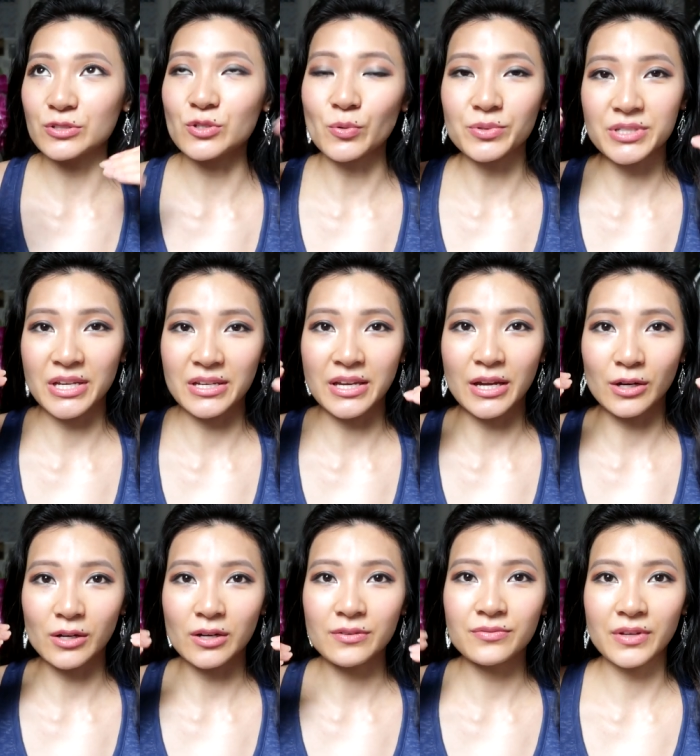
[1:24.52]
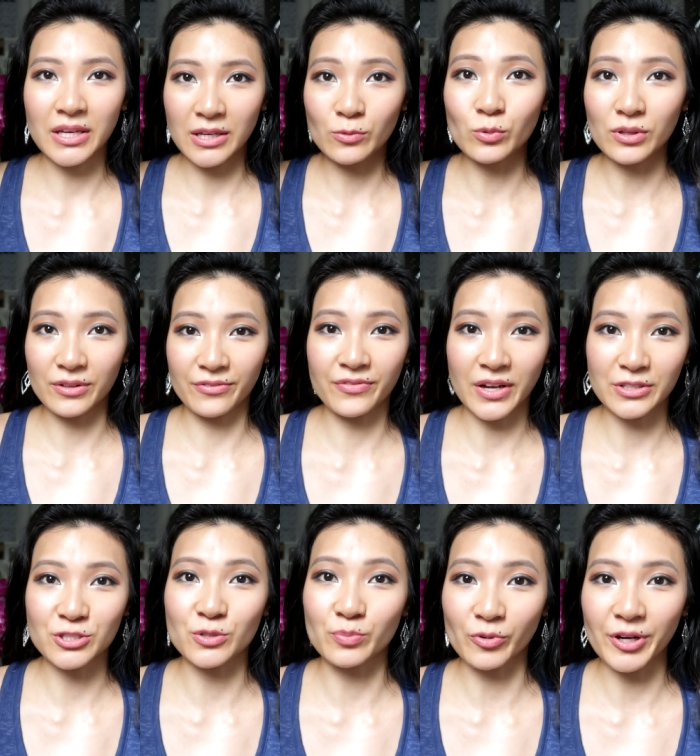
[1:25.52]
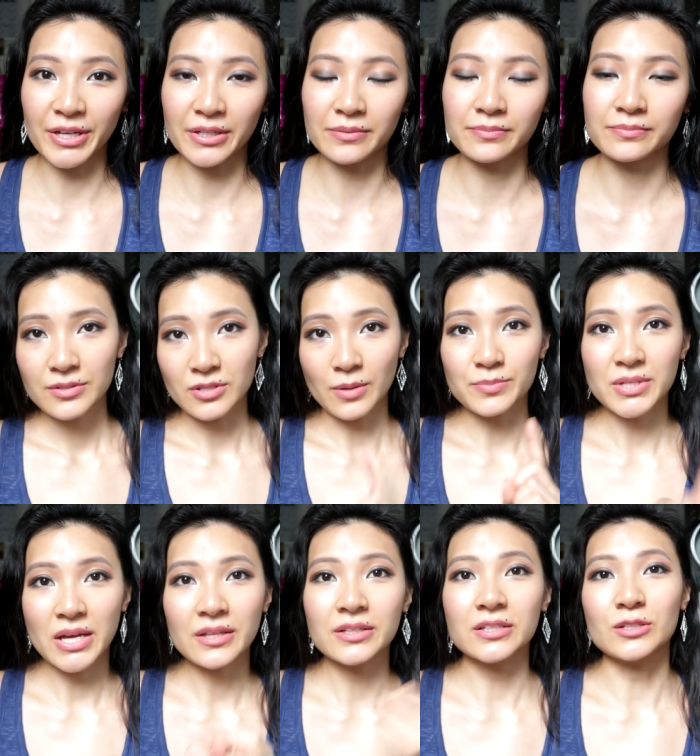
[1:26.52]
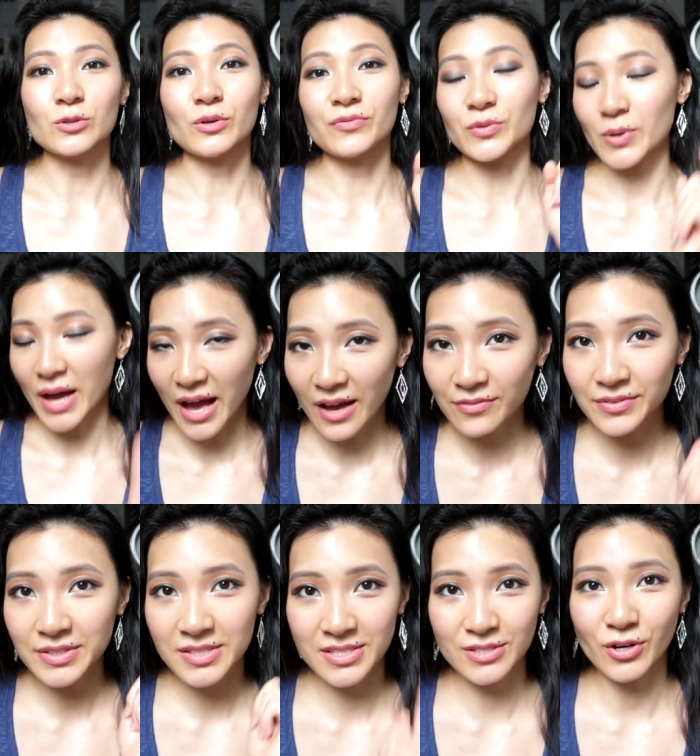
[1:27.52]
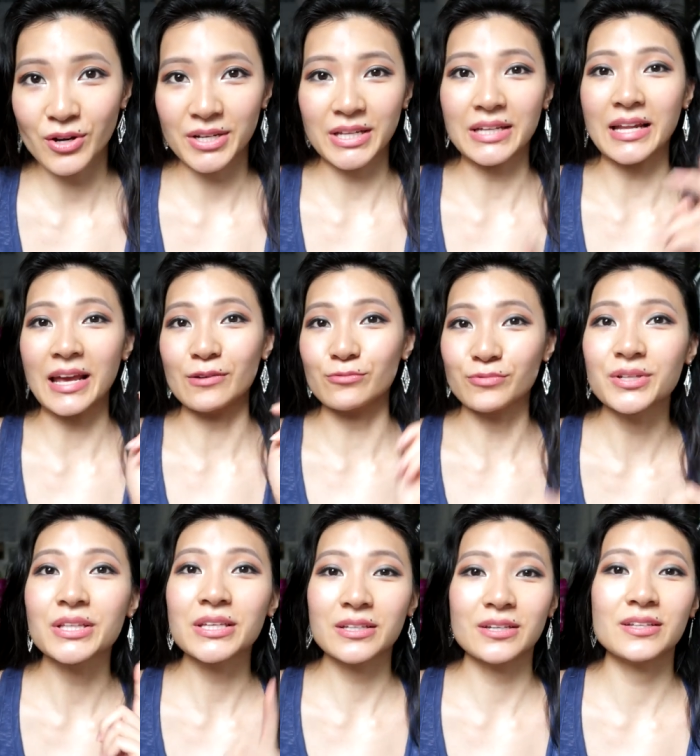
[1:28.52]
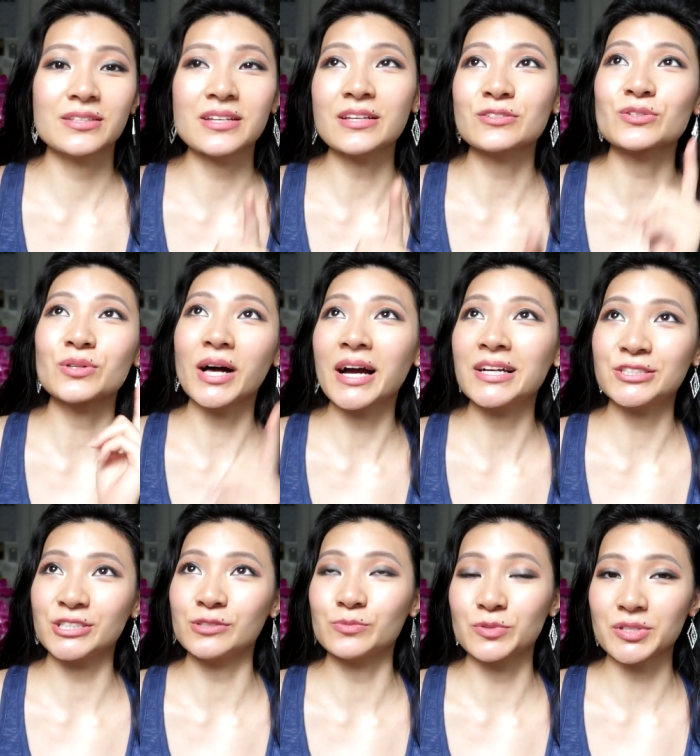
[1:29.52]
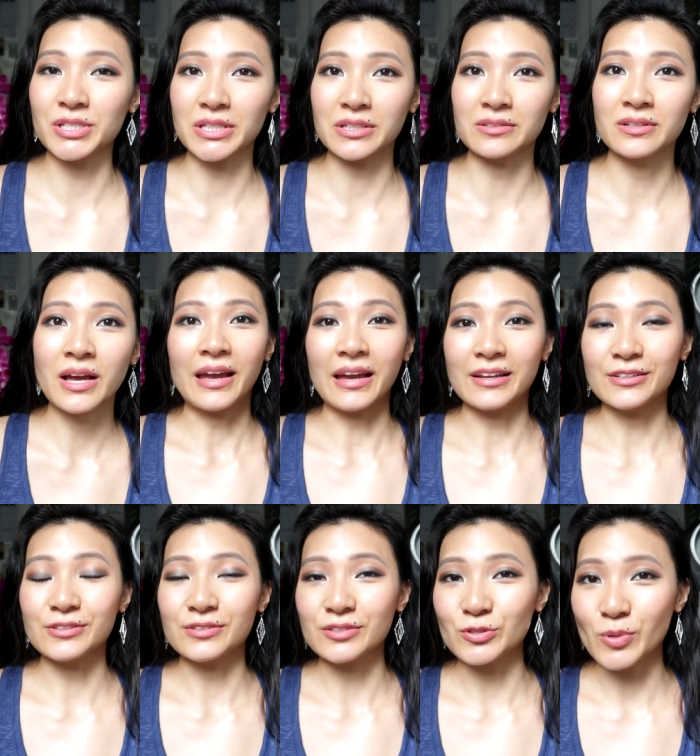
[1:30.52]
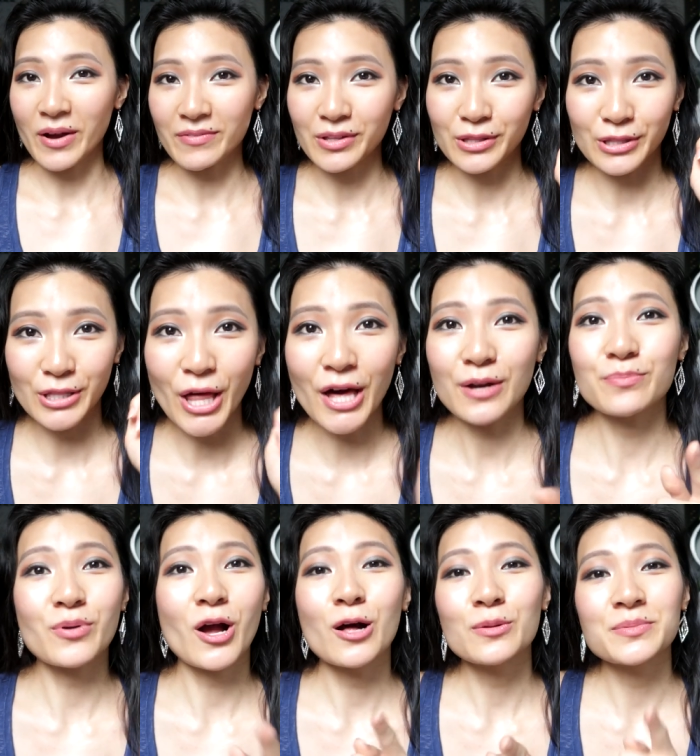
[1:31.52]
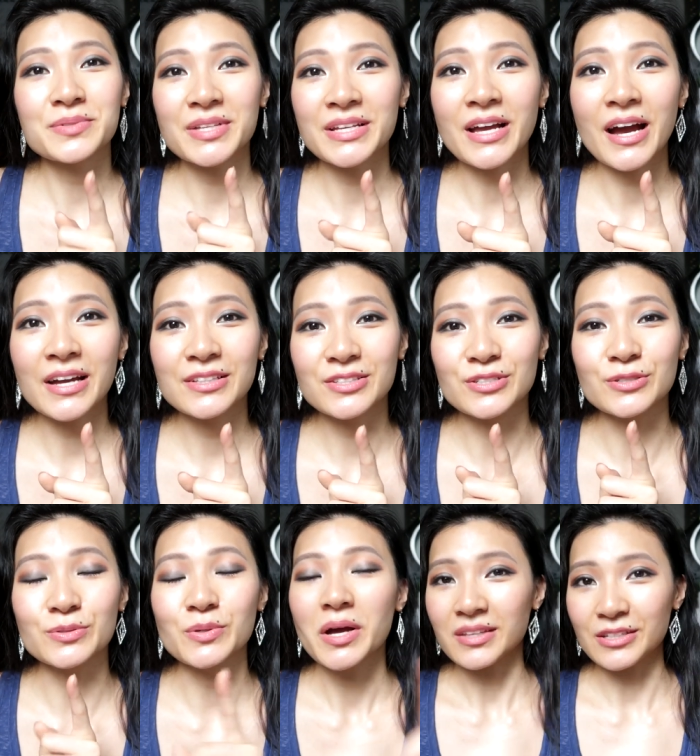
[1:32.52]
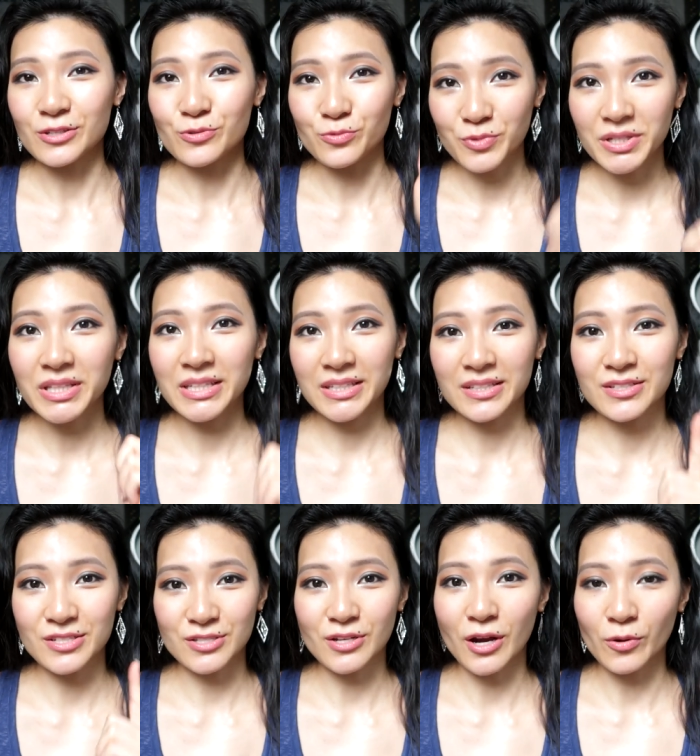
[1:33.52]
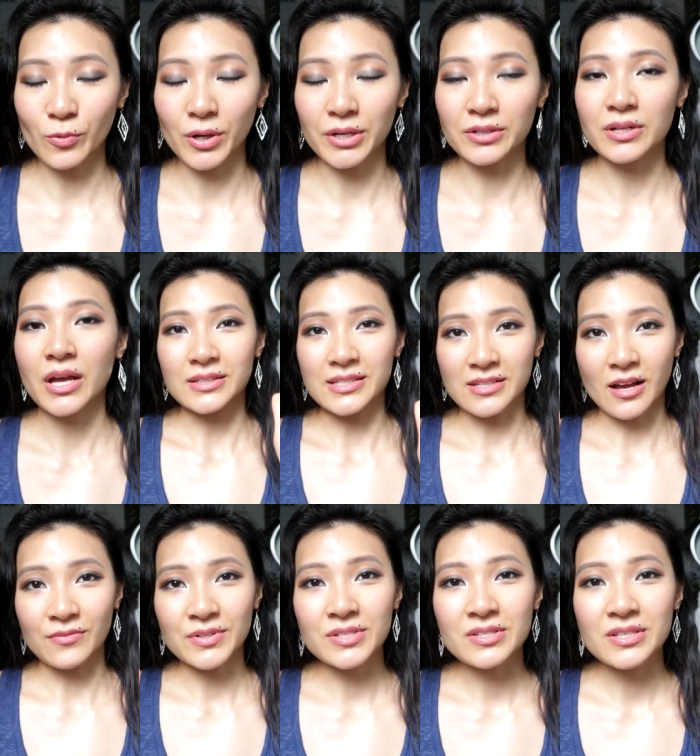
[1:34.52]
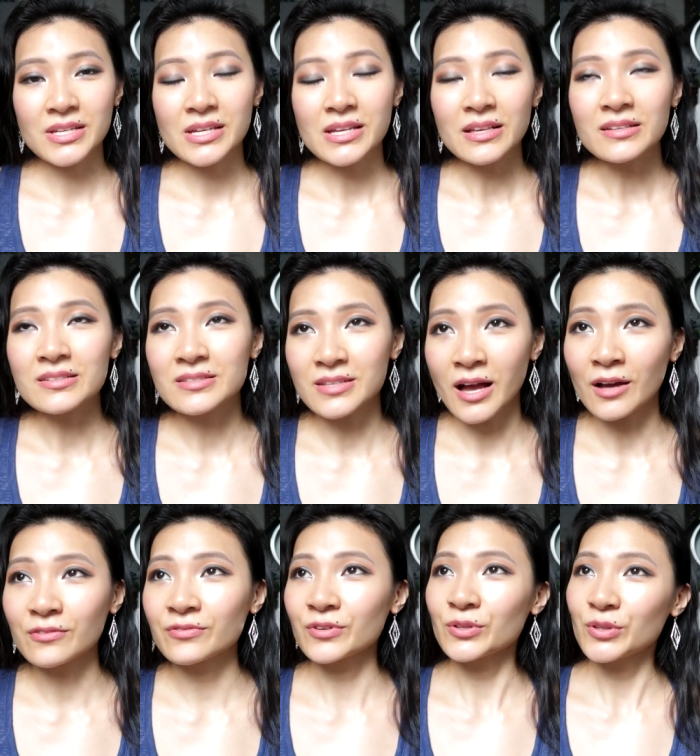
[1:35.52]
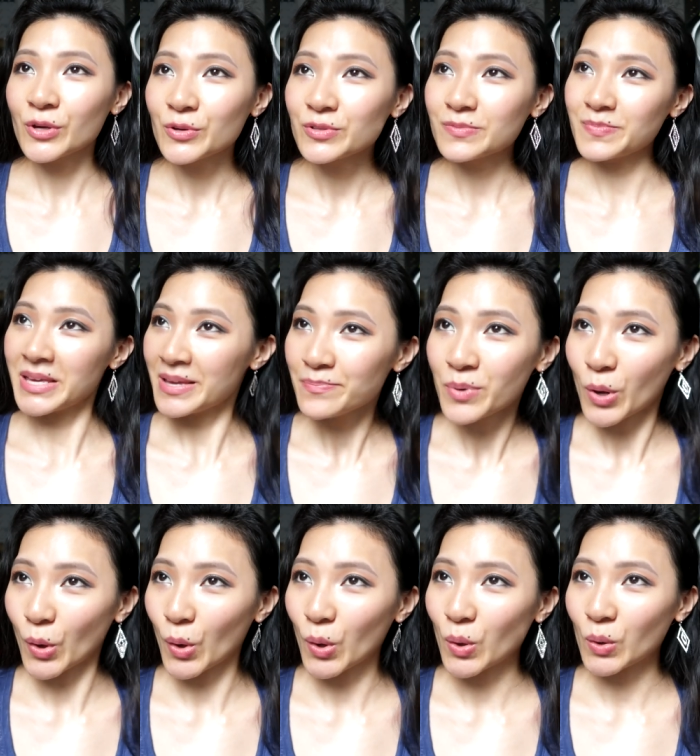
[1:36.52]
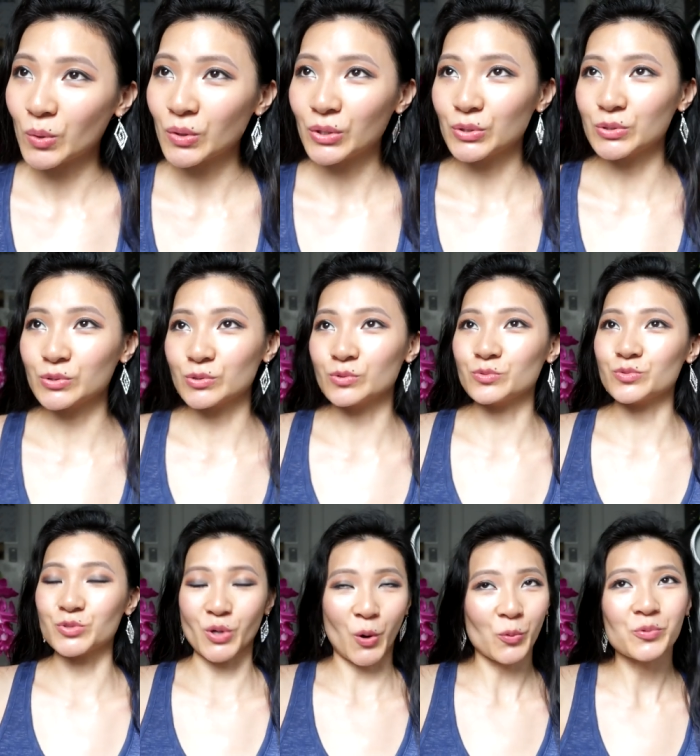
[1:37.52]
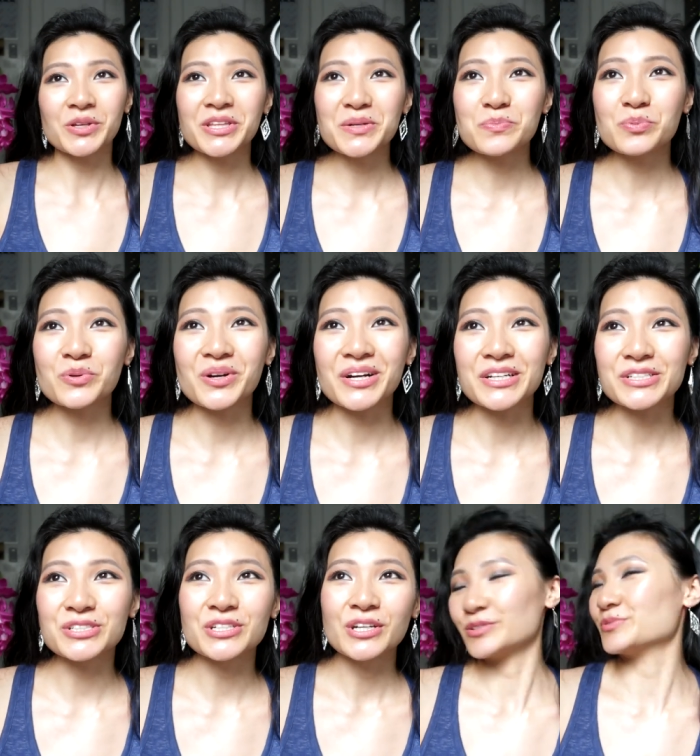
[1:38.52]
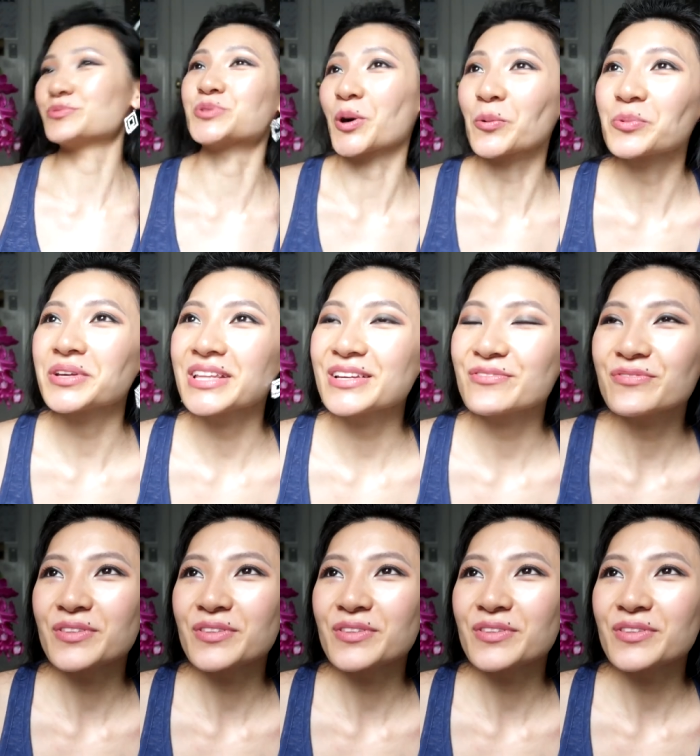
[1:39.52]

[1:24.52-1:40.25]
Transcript: you don't take care of, it will affect your brain. So I'm telling you, if you haven't started a really good dental hygiene routine and you have a lot of problems like I do, then you really need to start one. This obviously is not for those people who don't really brush, who don't really